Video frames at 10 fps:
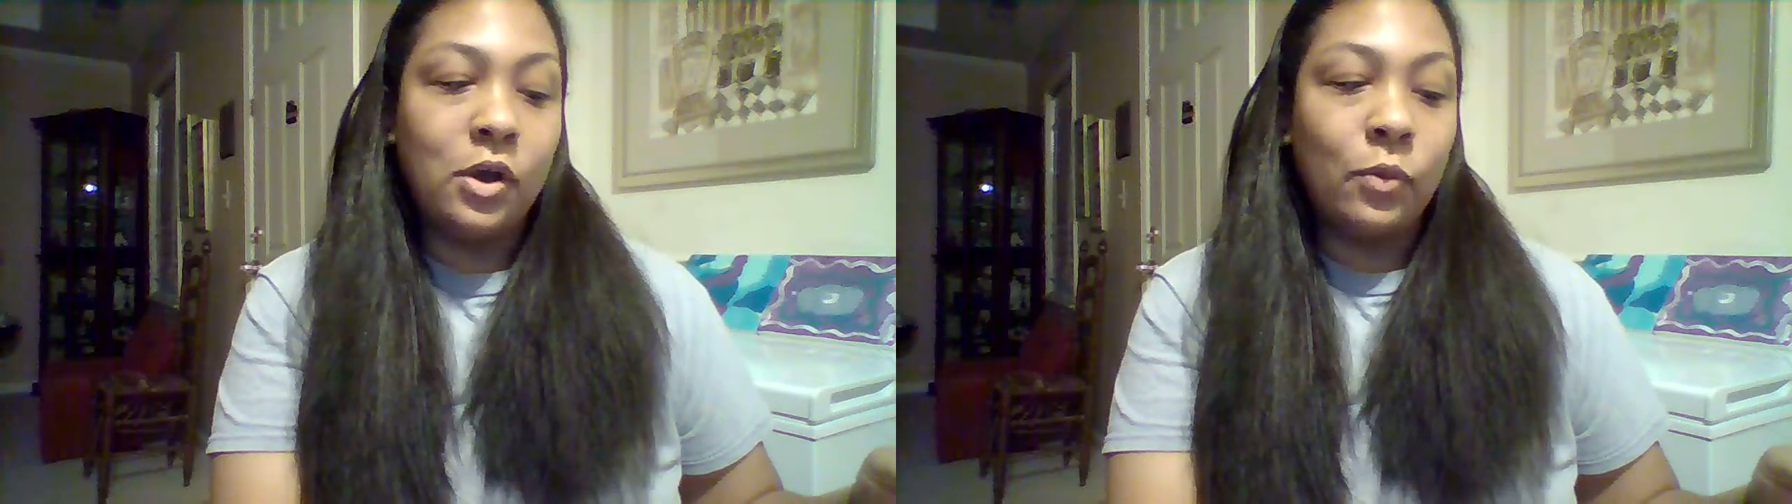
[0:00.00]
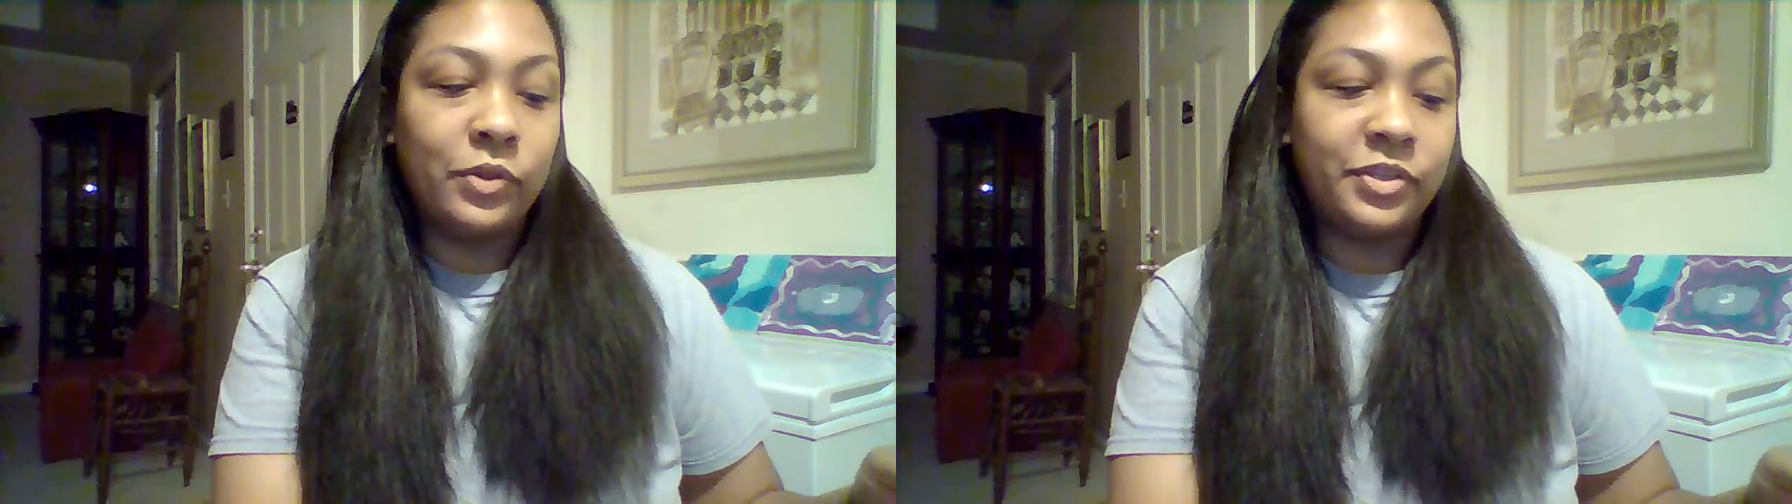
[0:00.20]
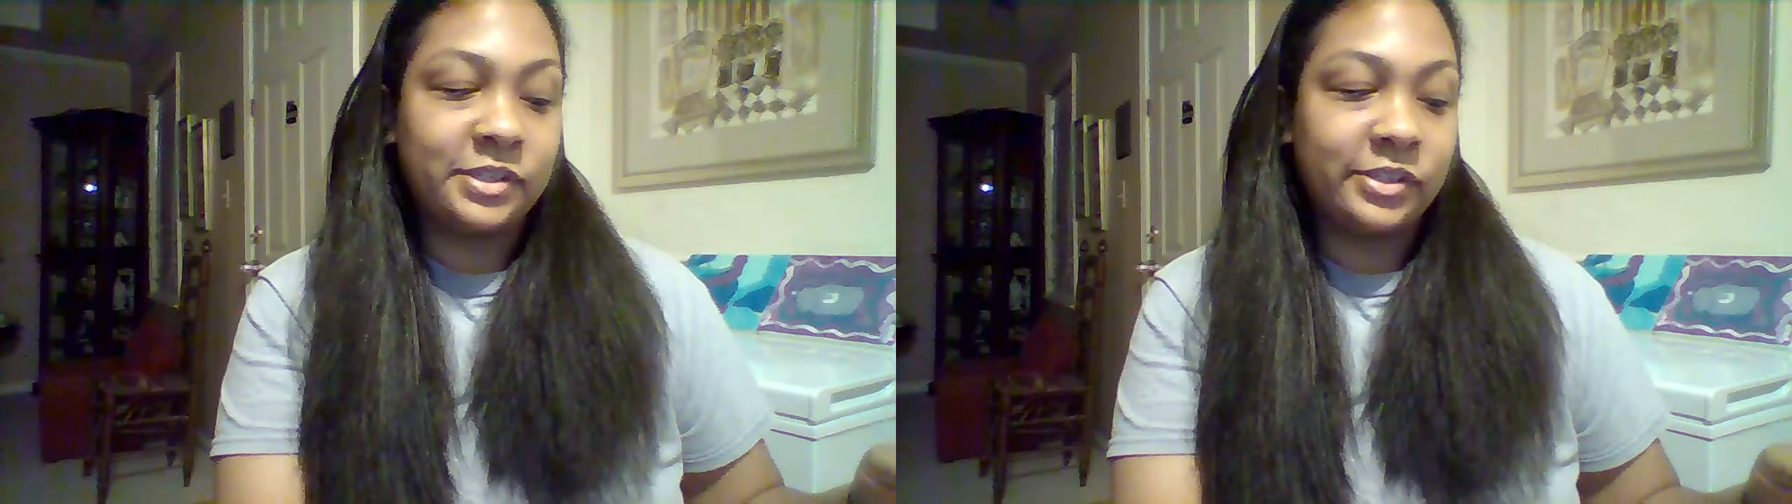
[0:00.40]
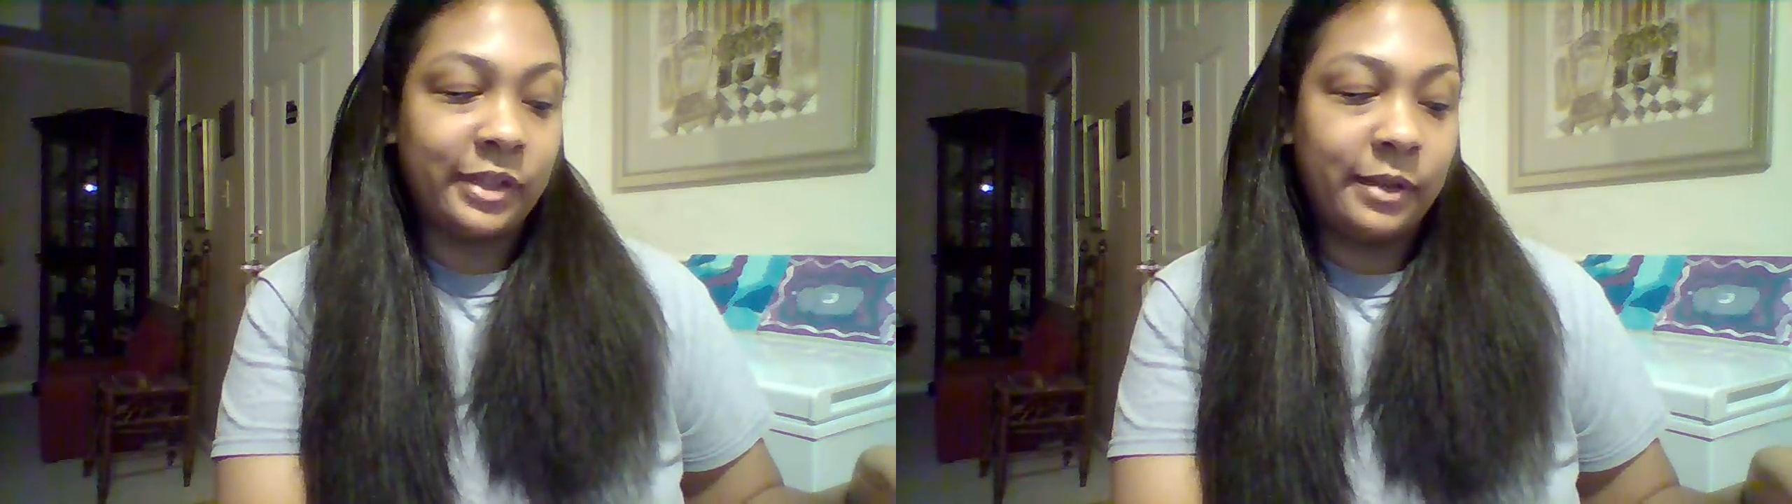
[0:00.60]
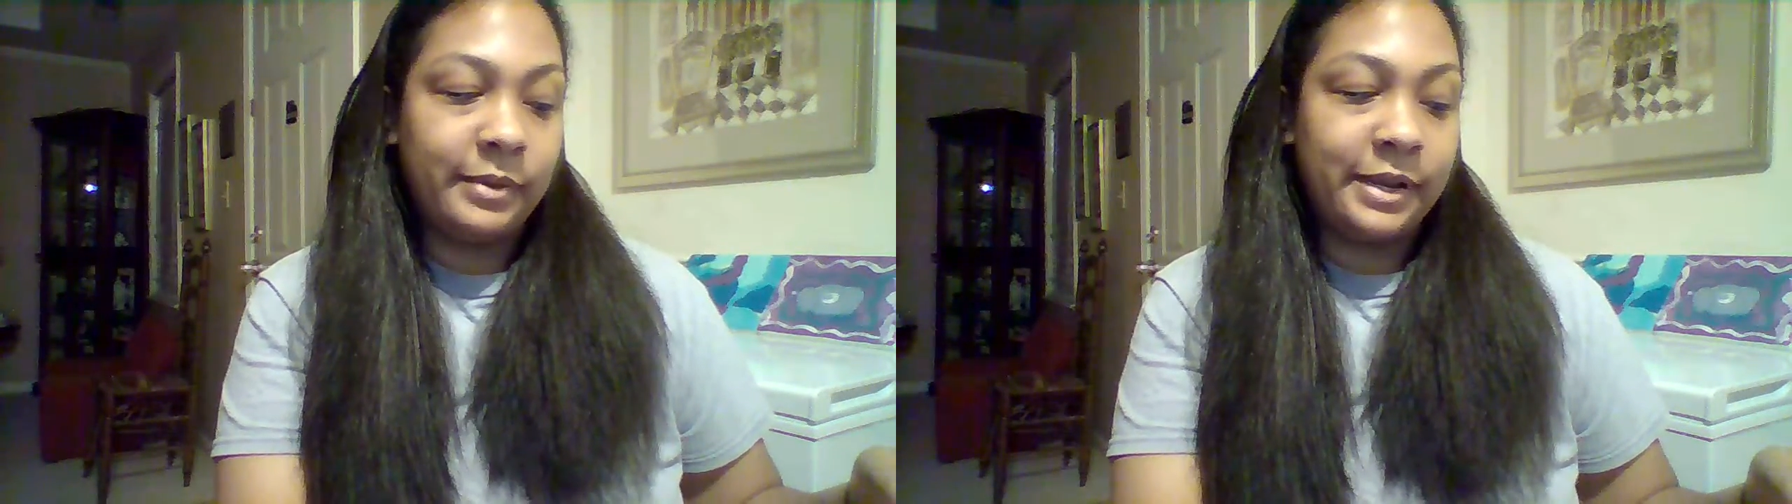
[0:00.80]
with a
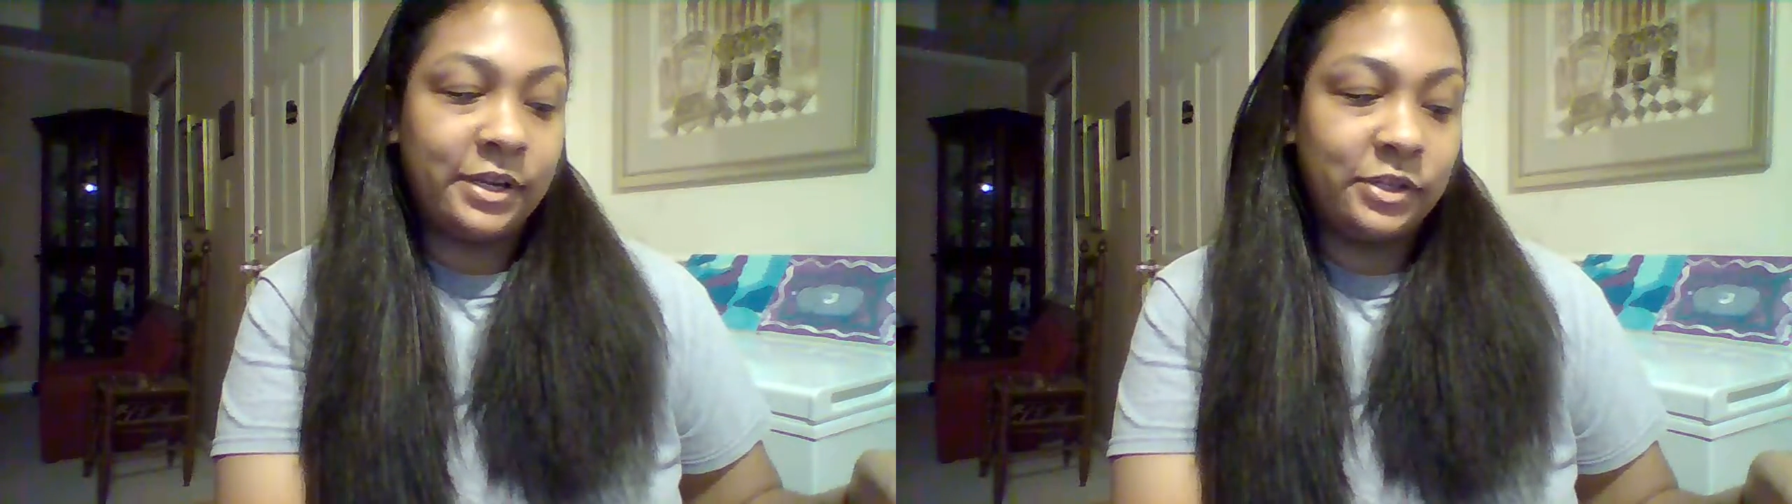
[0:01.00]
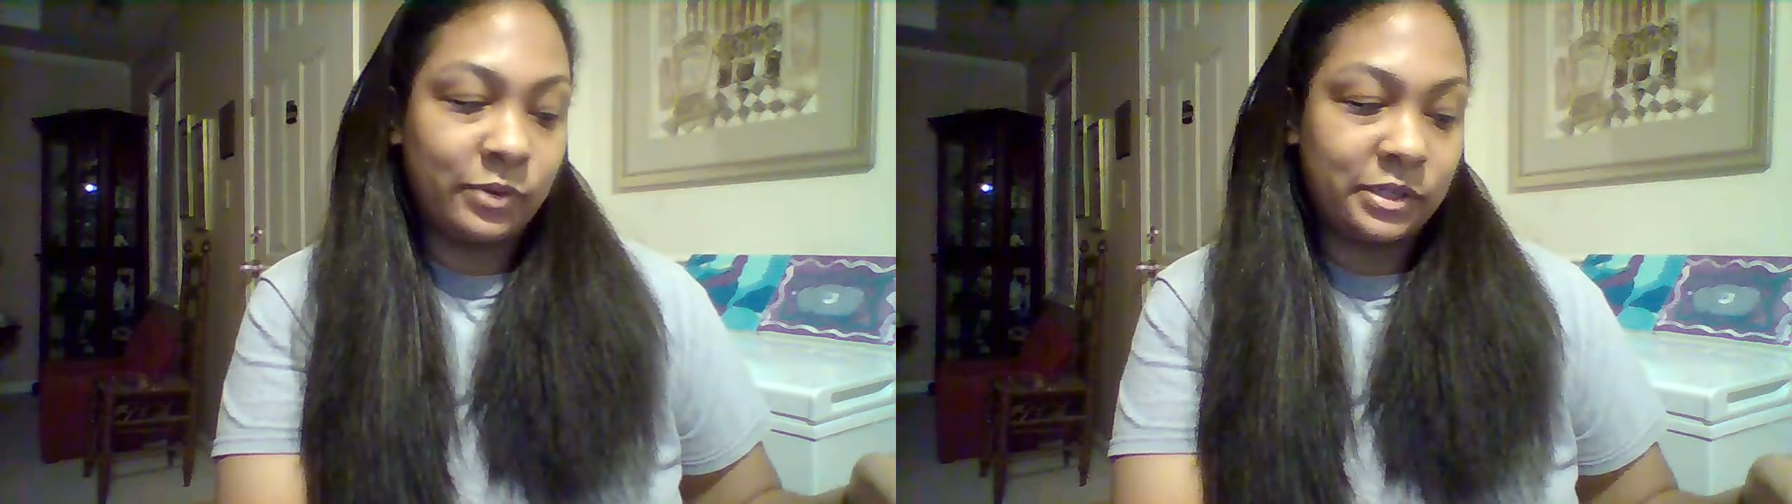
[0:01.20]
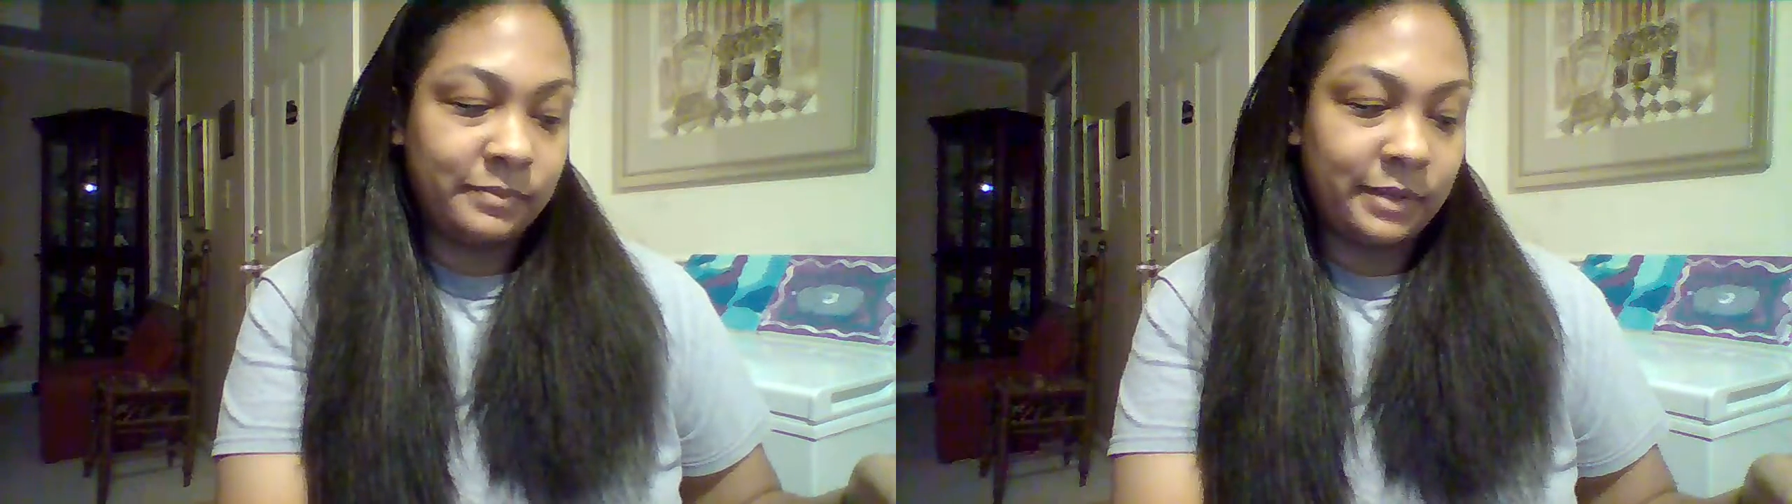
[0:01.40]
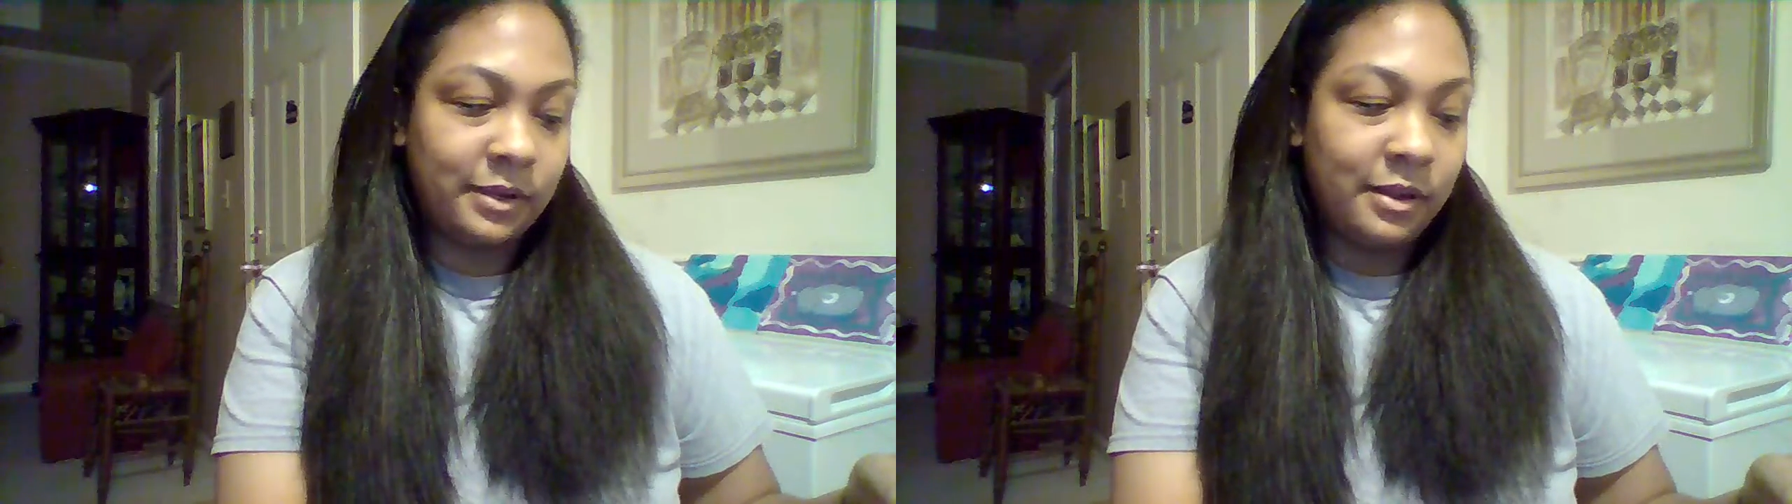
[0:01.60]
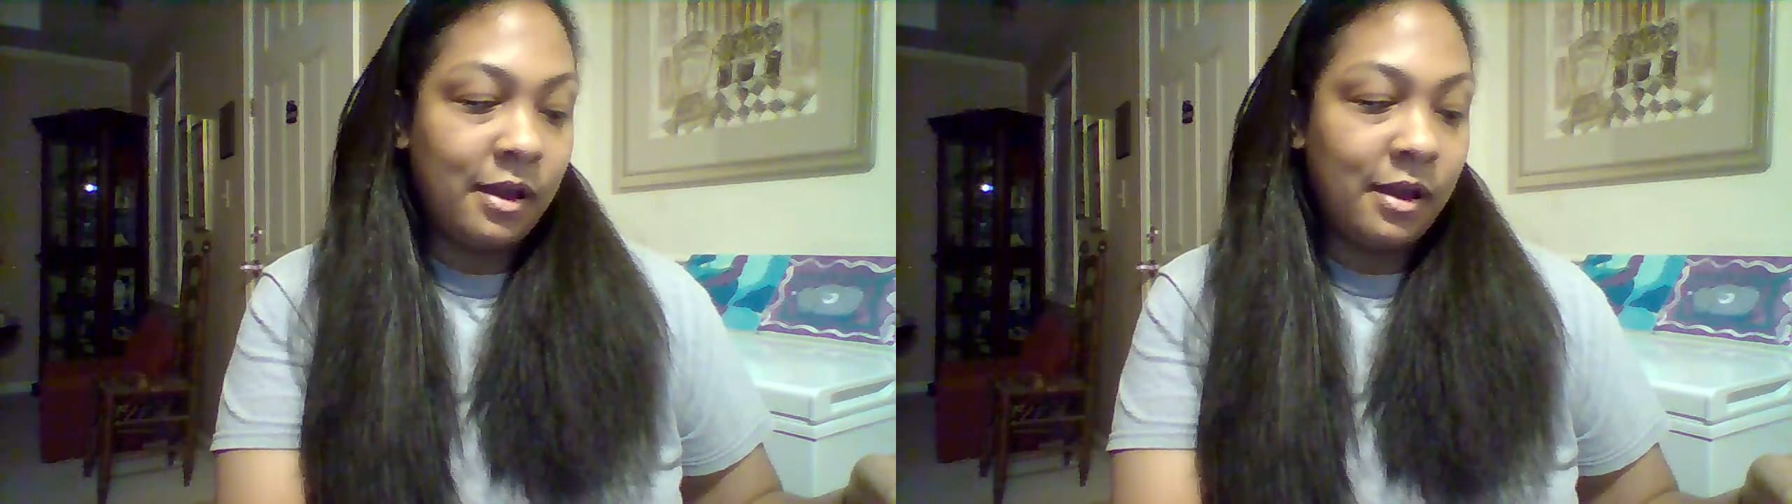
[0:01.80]
celebrity endorsement.